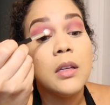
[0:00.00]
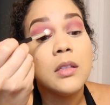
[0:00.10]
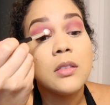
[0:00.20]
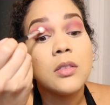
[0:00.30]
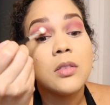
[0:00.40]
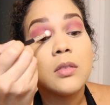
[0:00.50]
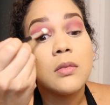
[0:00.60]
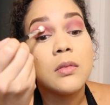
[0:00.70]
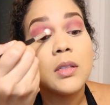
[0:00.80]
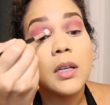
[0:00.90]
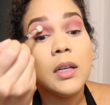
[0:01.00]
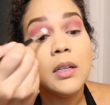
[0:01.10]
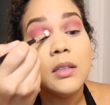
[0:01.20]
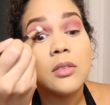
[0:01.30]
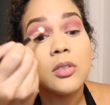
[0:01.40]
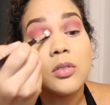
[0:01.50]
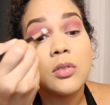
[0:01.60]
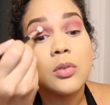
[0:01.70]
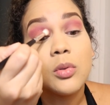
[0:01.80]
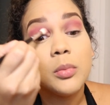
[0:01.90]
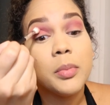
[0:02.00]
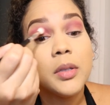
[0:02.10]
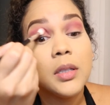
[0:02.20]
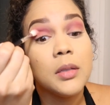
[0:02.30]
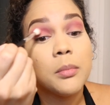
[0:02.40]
it's kind of stupid